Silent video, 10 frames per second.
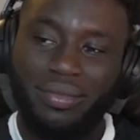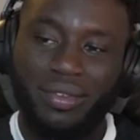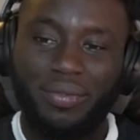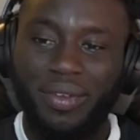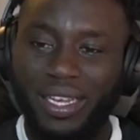
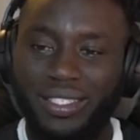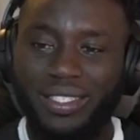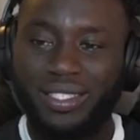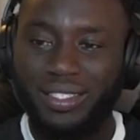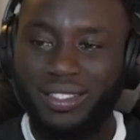Facts.
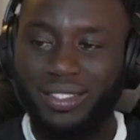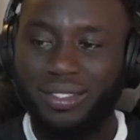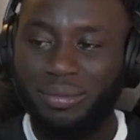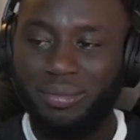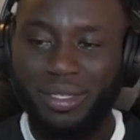Yeah.
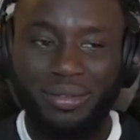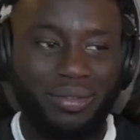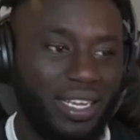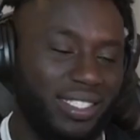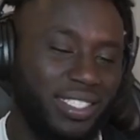Big
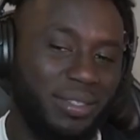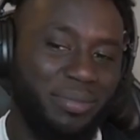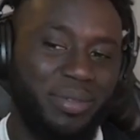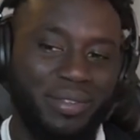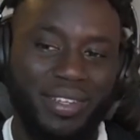facts.
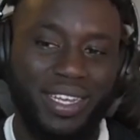Big facts.